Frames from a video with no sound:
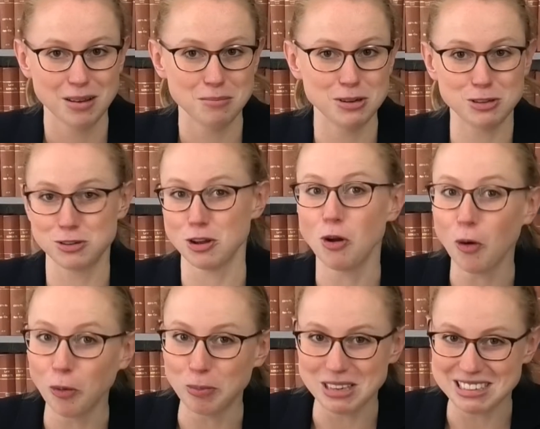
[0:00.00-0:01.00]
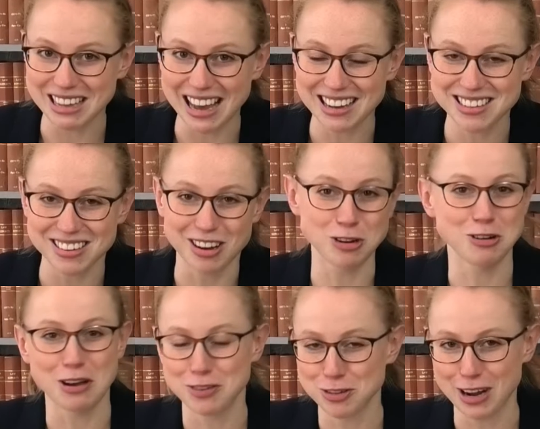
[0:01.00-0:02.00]
But don't hold me to that, I don't
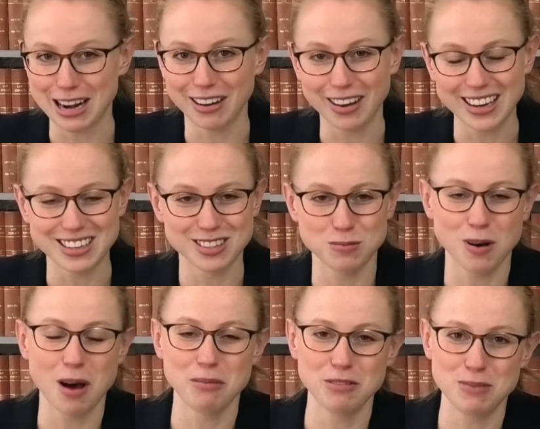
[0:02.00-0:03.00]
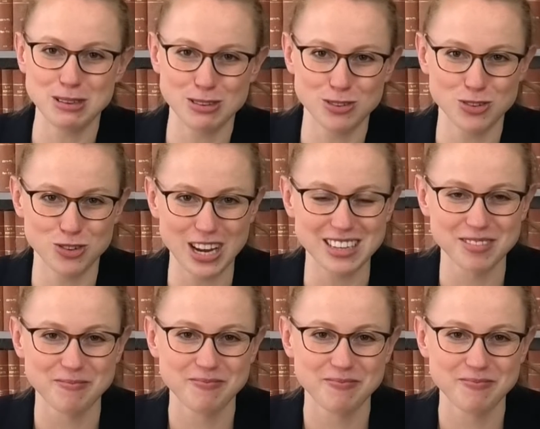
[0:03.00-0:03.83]
have a direct line to the Department of Business and Trade.